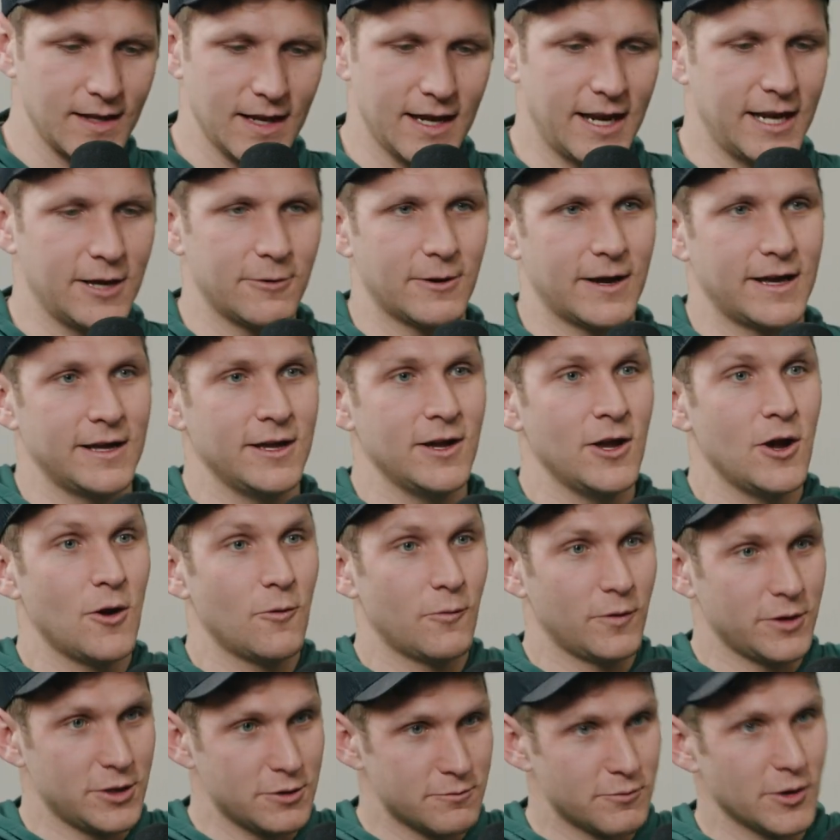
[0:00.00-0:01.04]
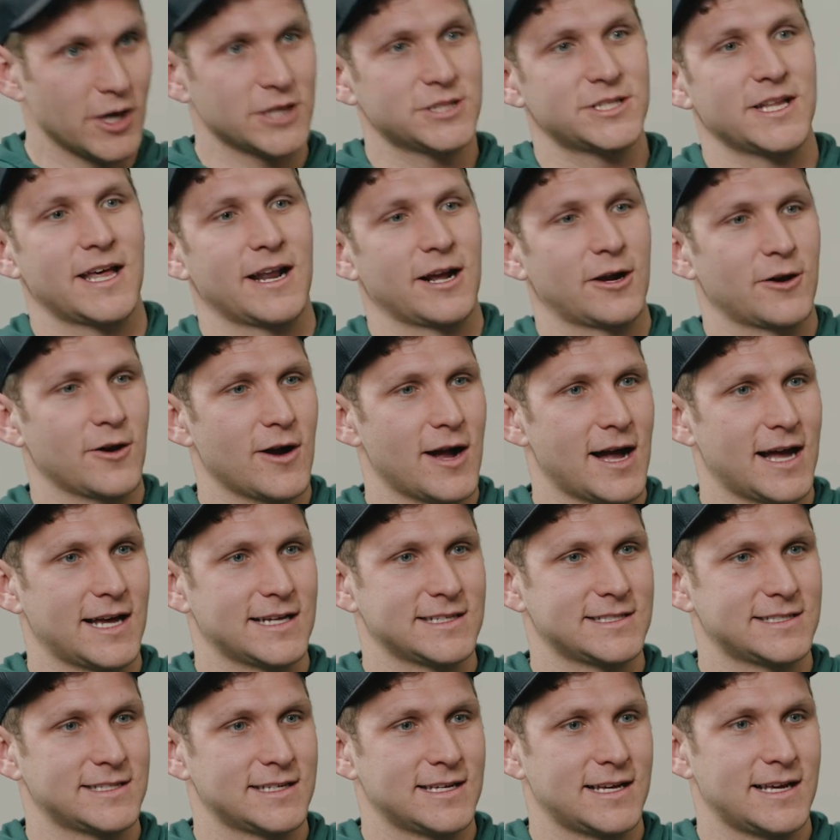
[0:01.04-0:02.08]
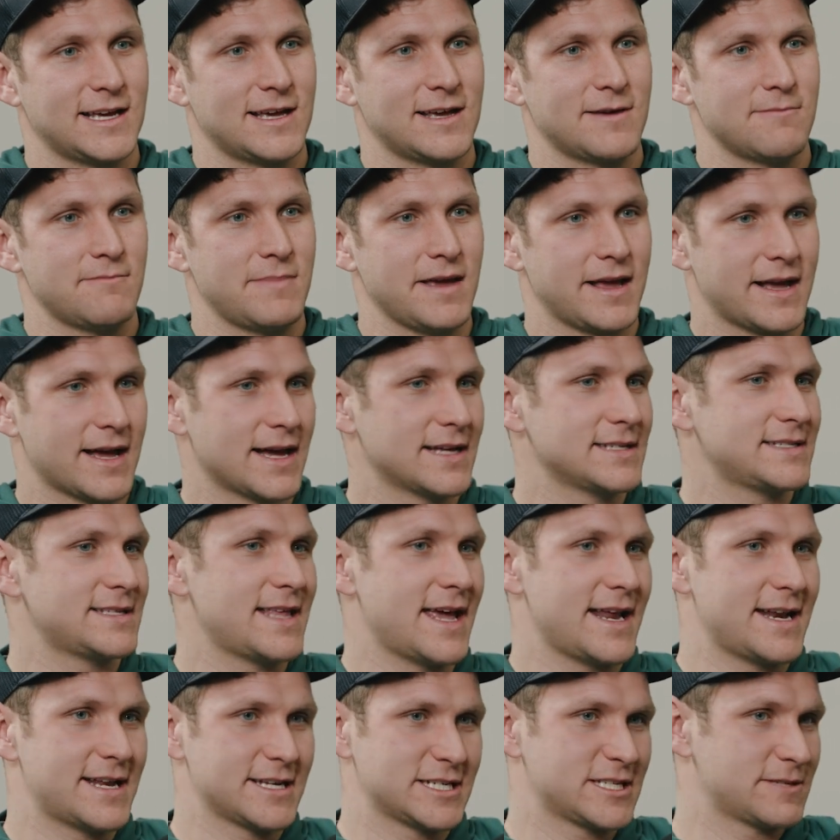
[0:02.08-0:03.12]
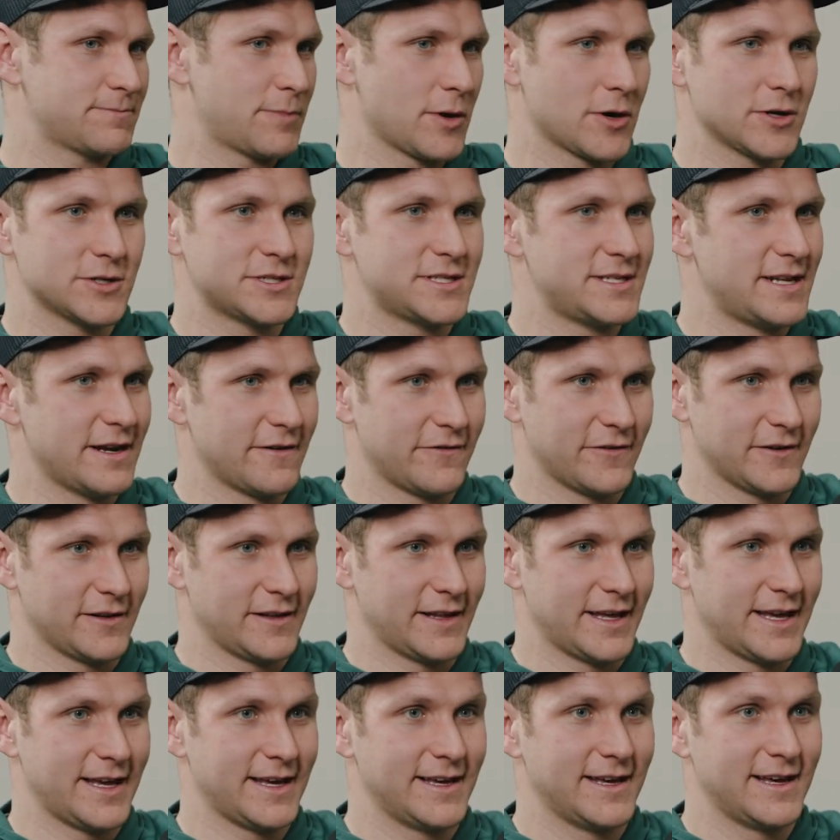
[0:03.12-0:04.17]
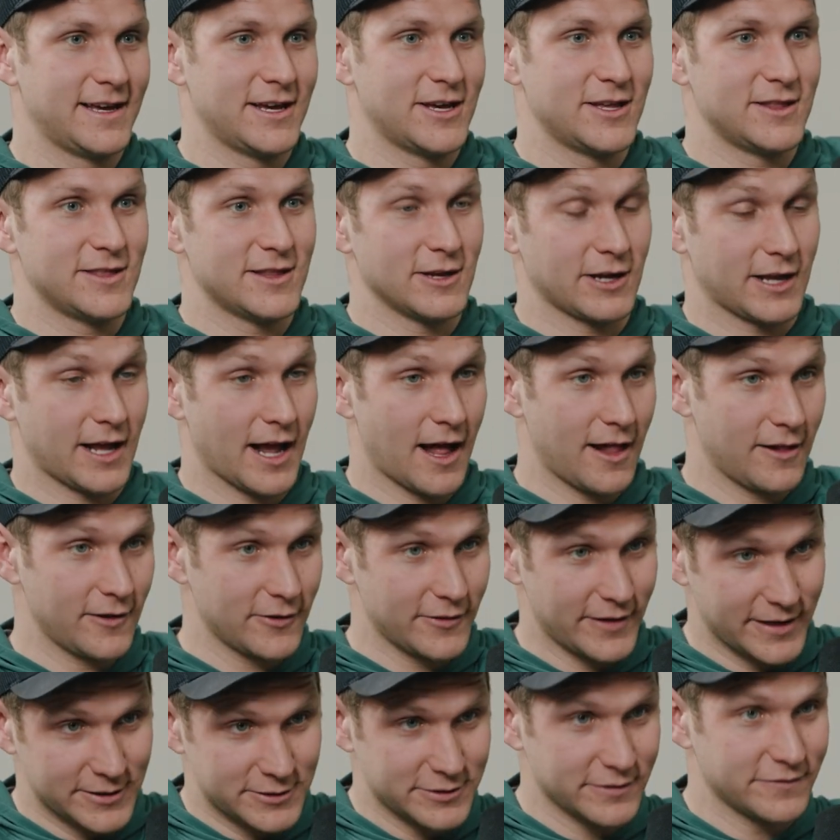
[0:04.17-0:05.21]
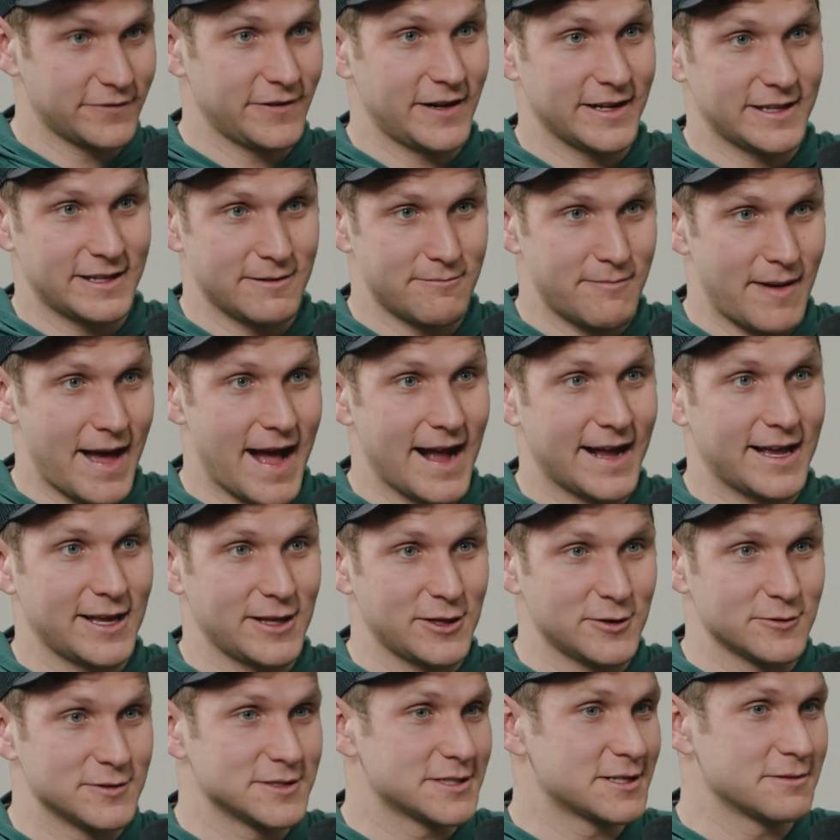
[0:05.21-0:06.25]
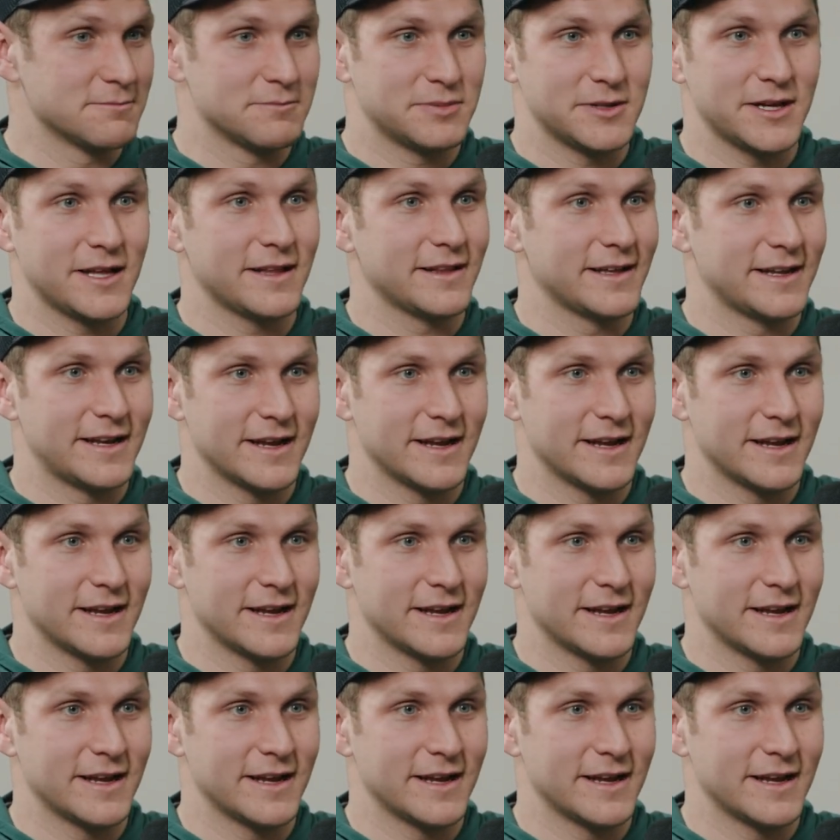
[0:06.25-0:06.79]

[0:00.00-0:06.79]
Anyway, when you brush that across, because they disperse differently, the color that's reflected back at you is completely